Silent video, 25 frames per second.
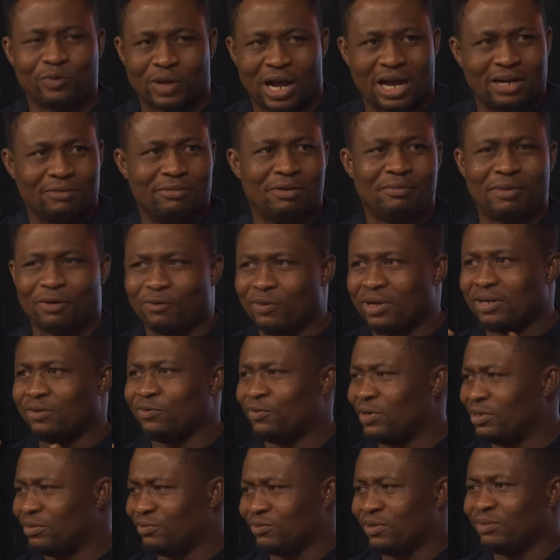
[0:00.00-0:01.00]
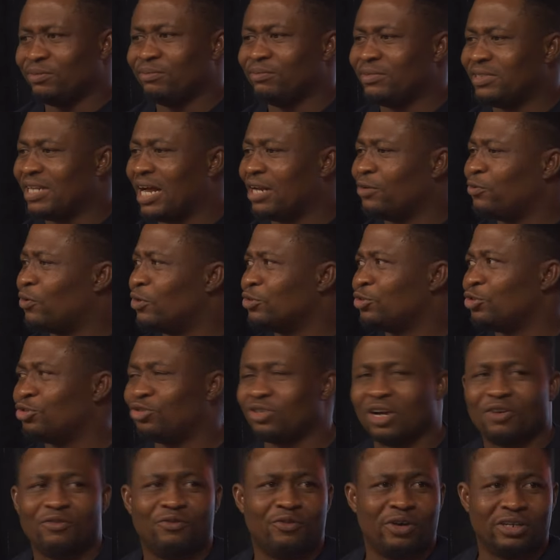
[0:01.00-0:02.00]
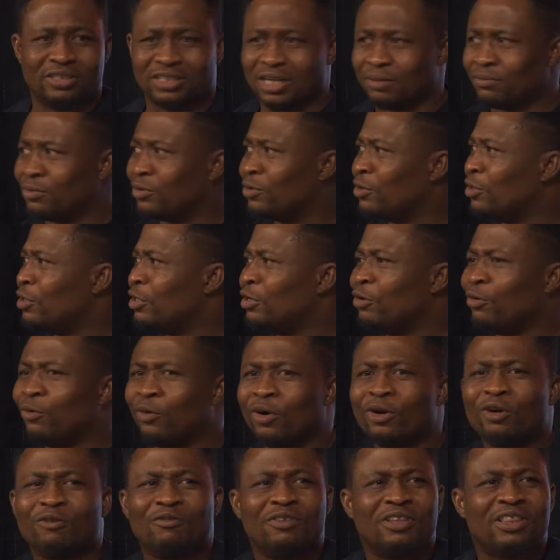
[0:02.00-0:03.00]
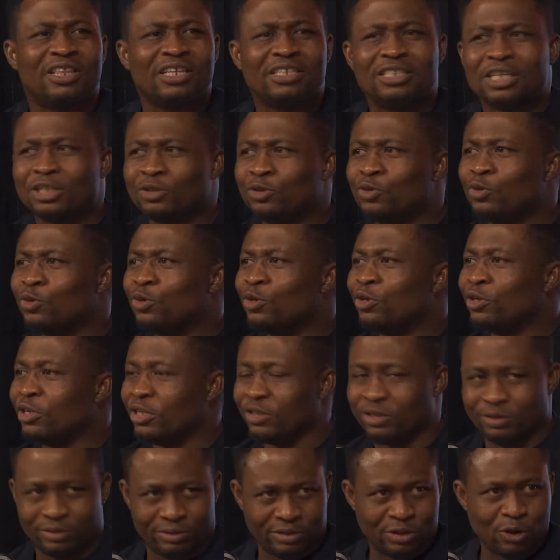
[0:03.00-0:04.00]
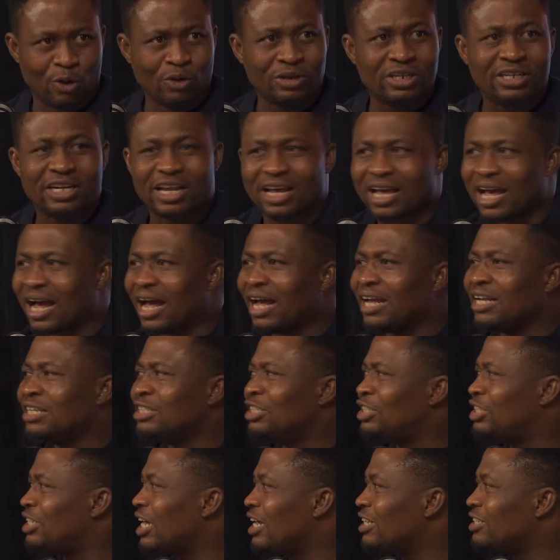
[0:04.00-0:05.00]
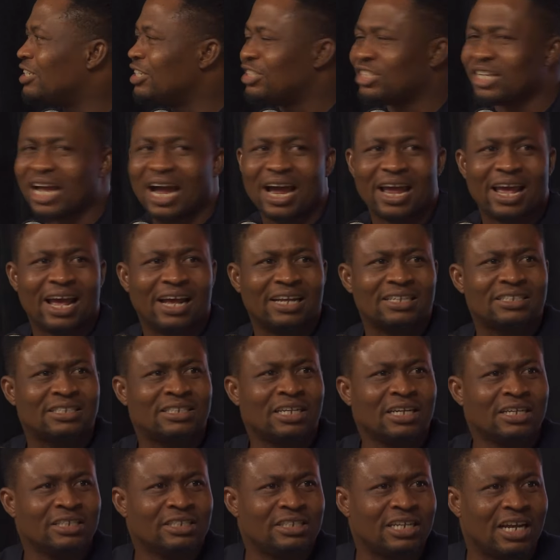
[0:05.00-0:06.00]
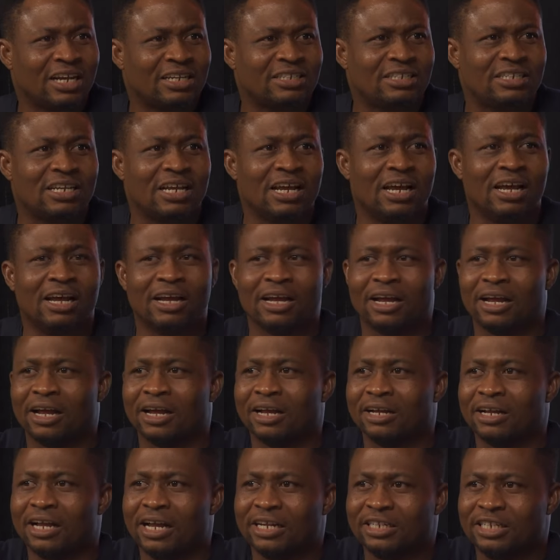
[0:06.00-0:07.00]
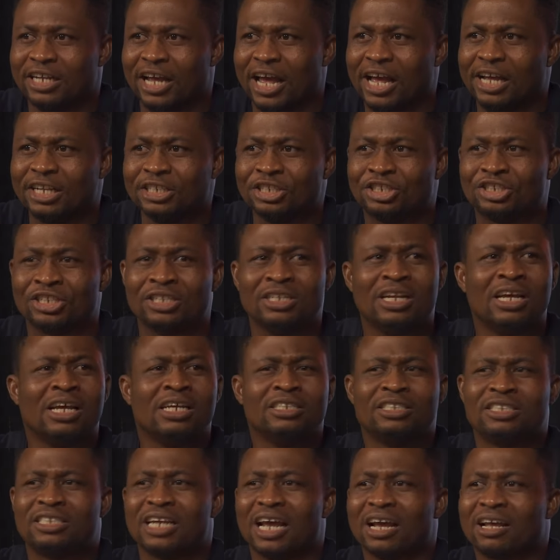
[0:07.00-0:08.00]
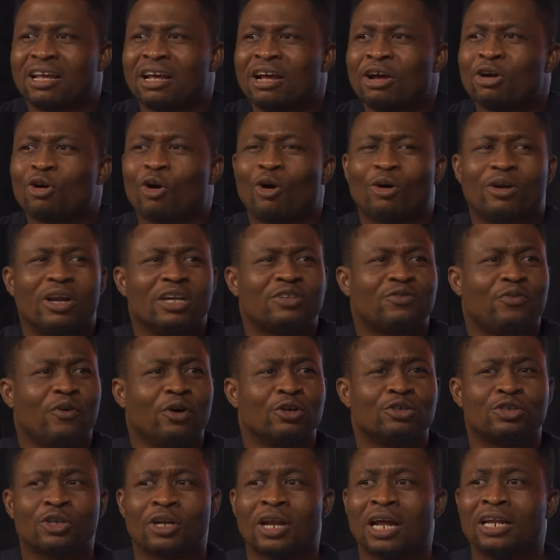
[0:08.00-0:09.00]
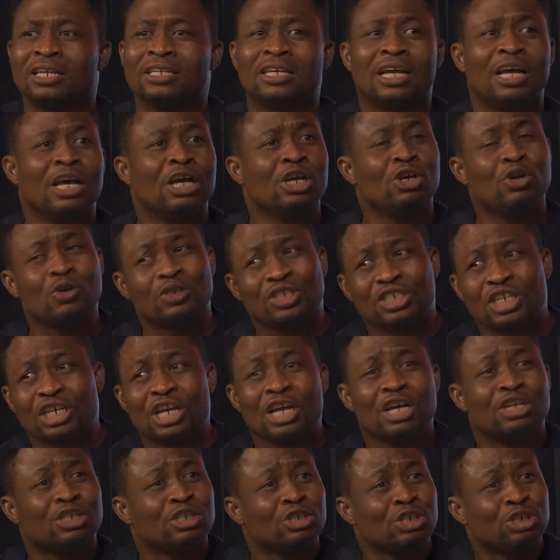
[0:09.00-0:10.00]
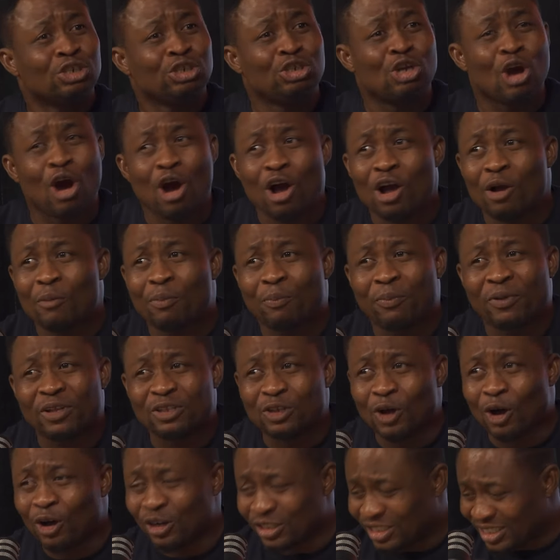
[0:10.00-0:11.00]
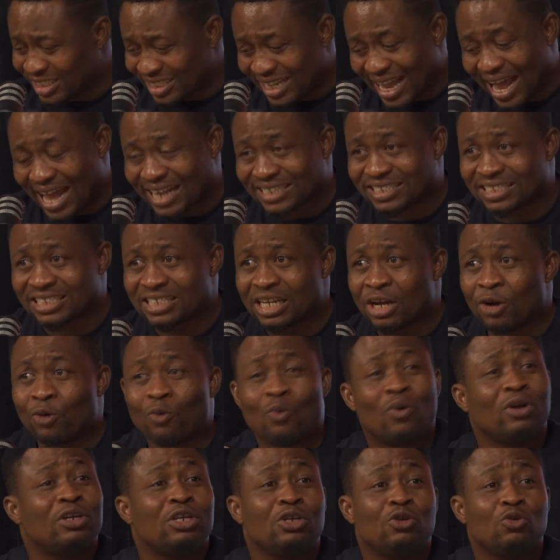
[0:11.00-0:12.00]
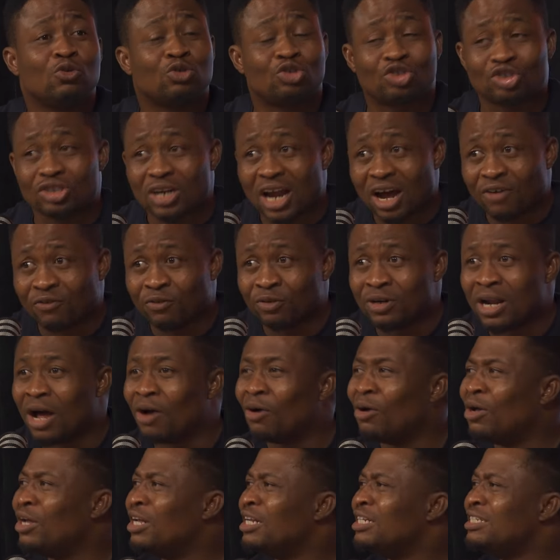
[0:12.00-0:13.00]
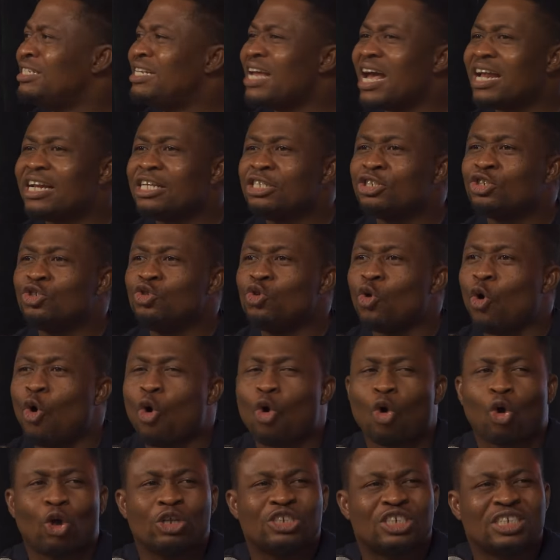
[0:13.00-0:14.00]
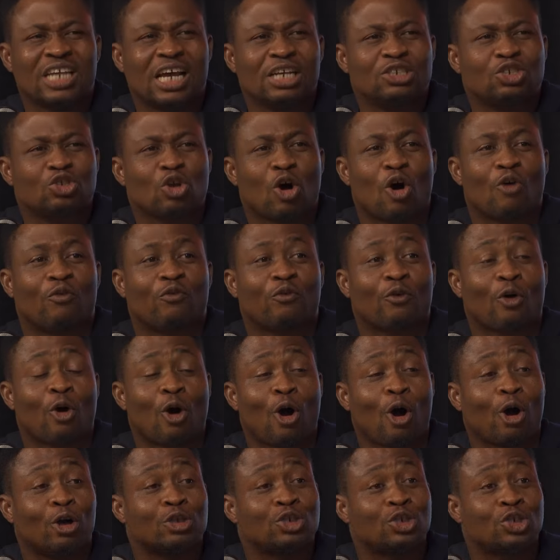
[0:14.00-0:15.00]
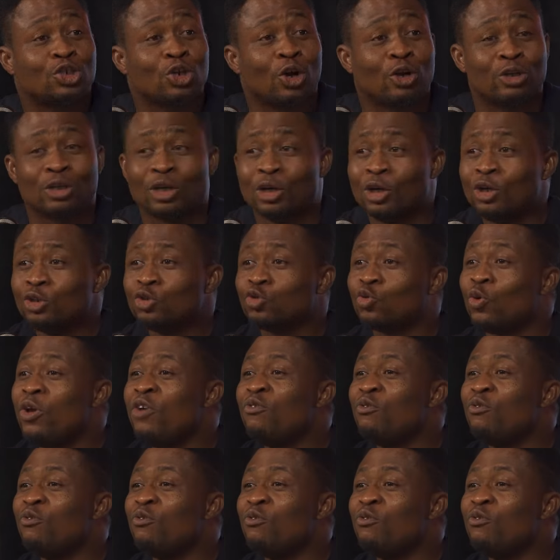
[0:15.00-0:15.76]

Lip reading: I remember when Dad wants to travel, for example. One of the things they do, owning a car, check the tires, check the engine, check correct functionality. You see, young stars wanting to travel now, there is no sense of caution to